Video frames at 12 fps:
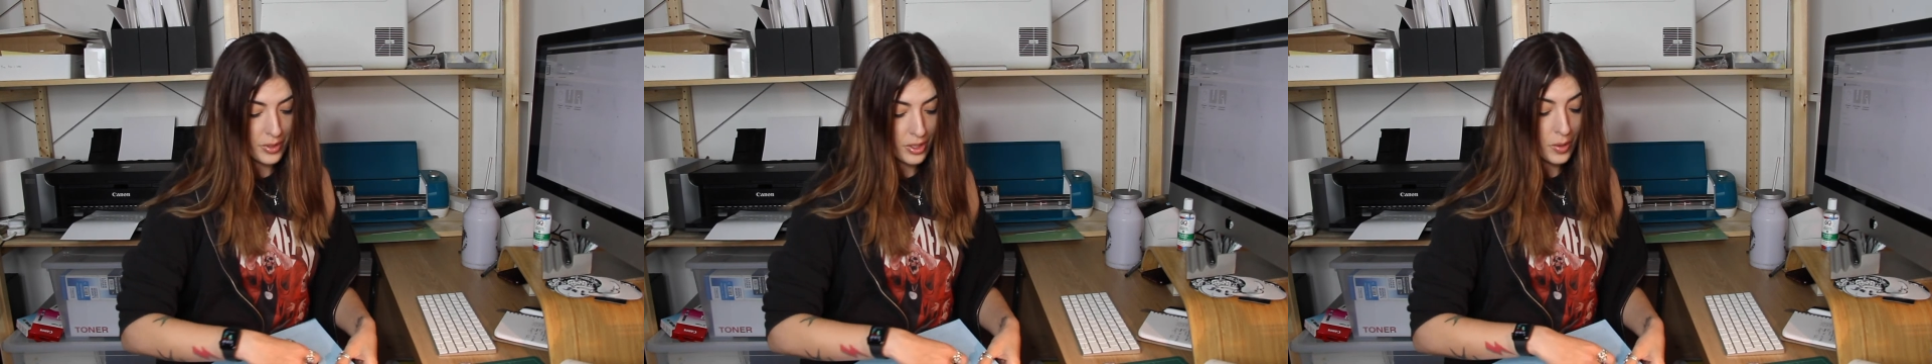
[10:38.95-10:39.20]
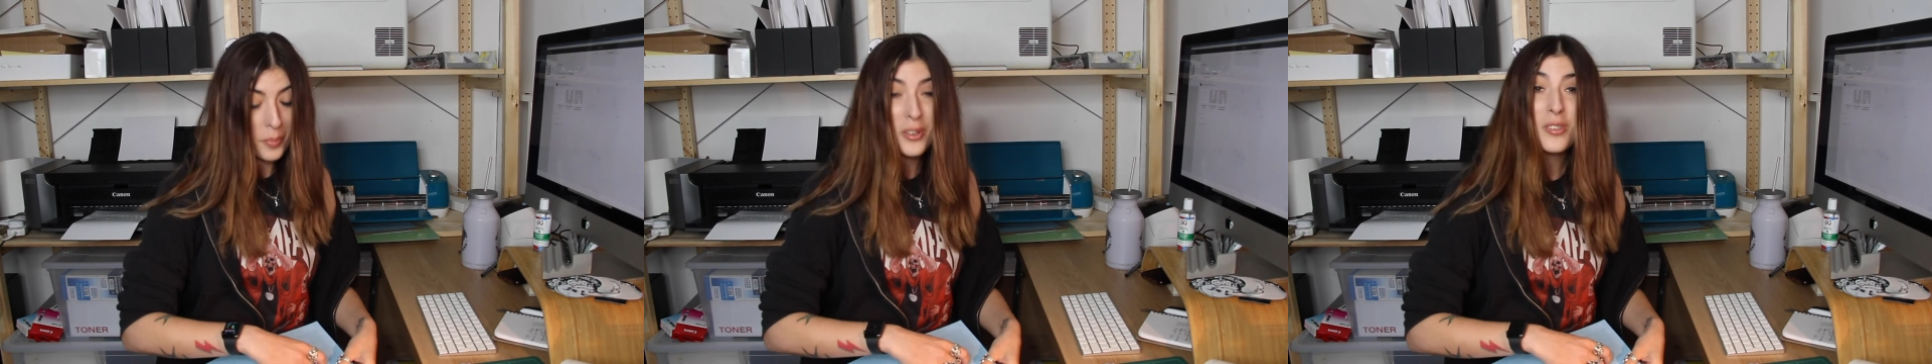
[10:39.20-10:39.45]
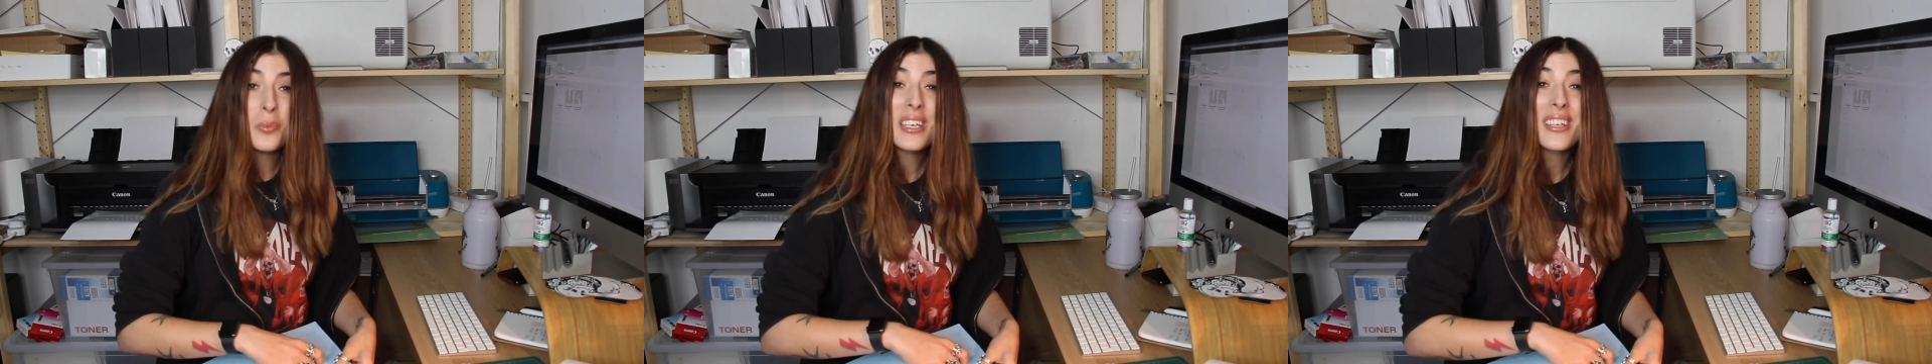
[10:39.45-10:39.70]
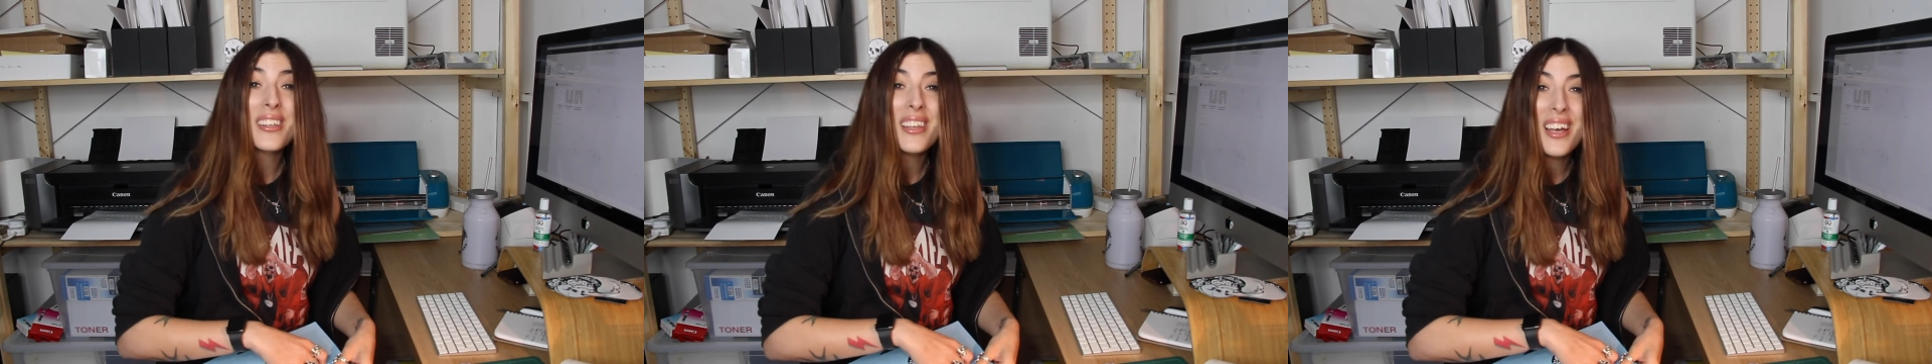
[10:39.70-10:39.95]
you because we
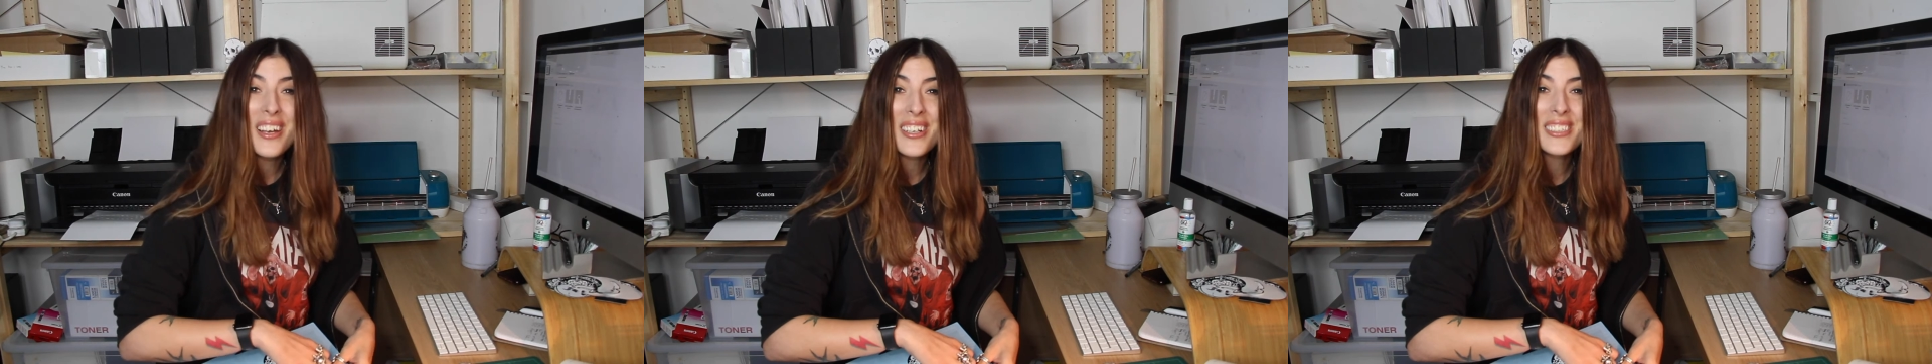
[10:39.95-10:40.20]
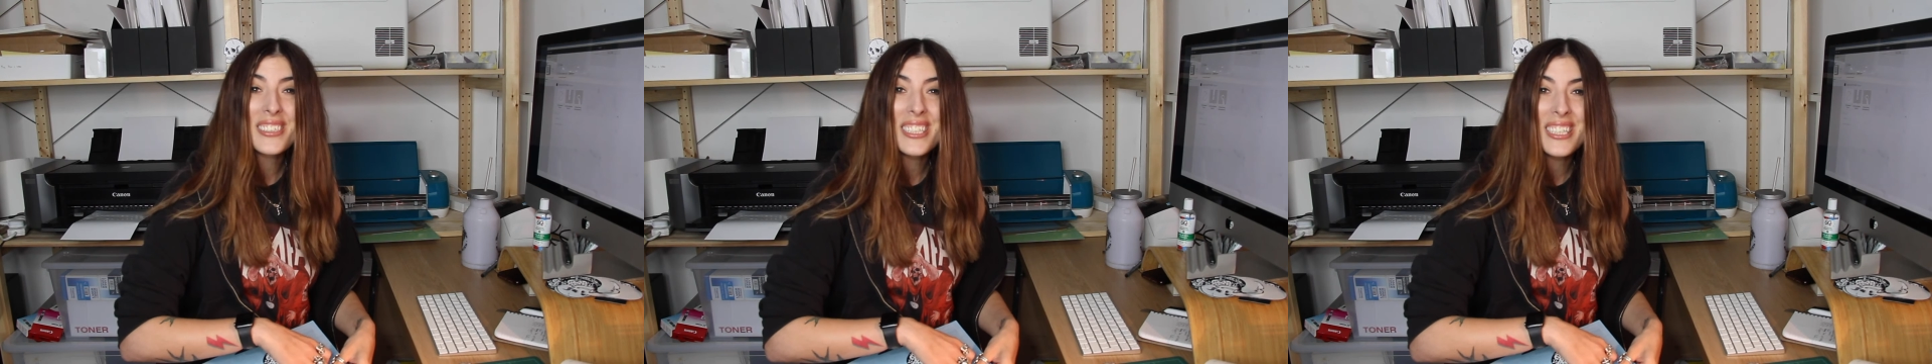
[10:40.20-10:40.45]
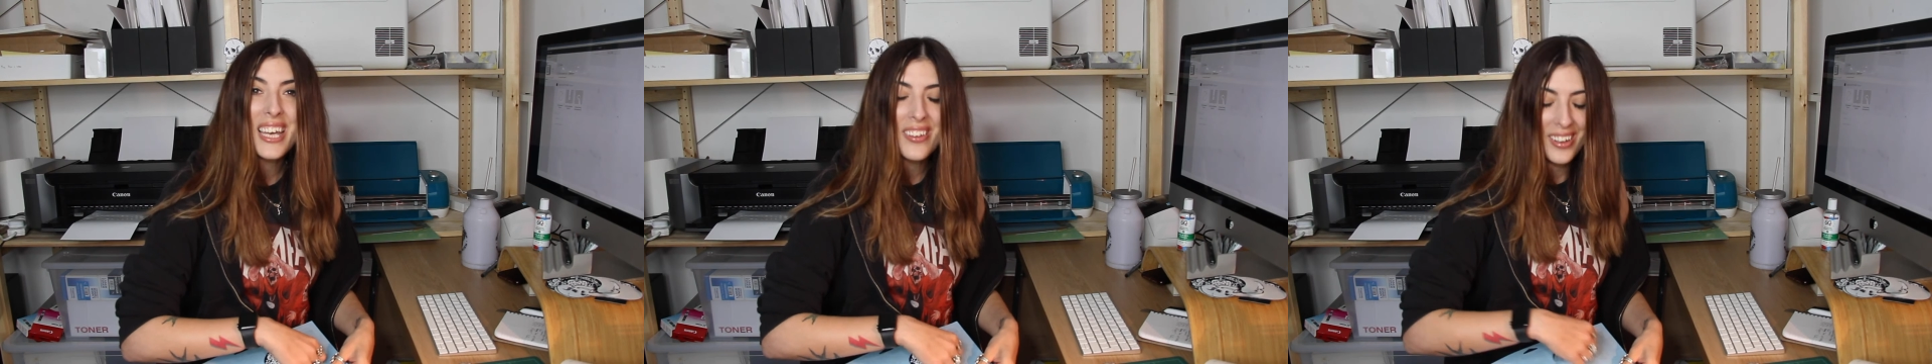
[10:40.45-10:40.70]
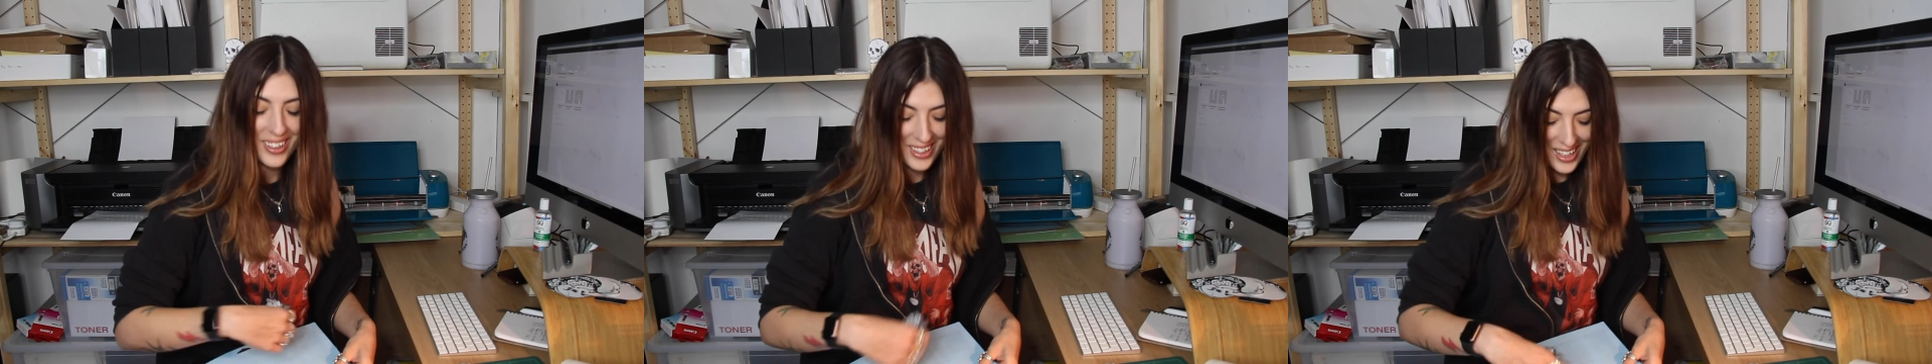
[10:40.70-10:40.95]
can learn
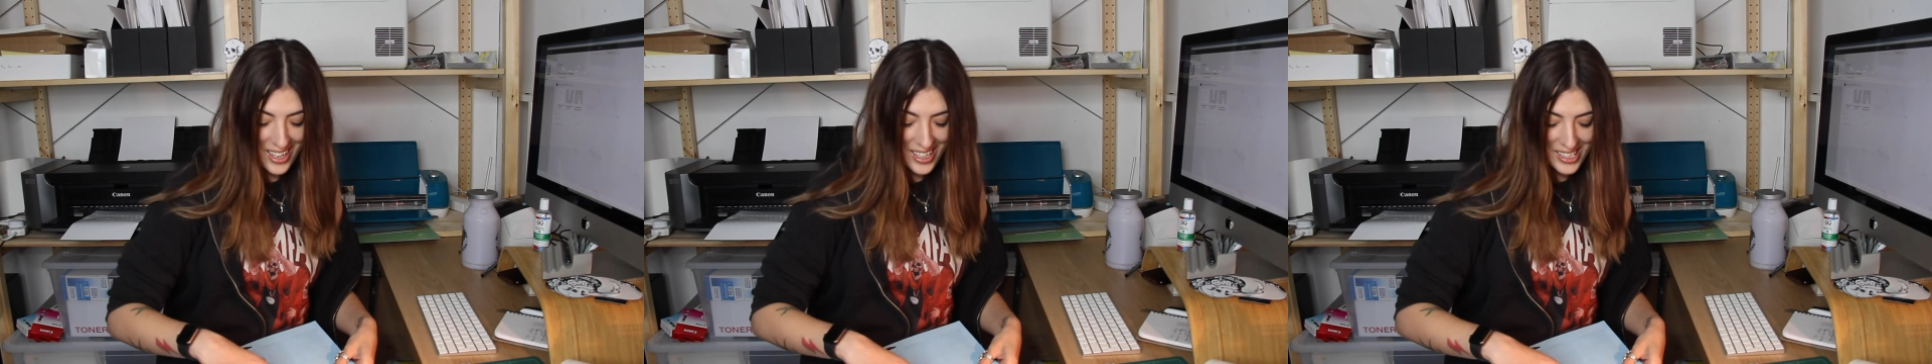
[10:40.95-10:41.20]
together.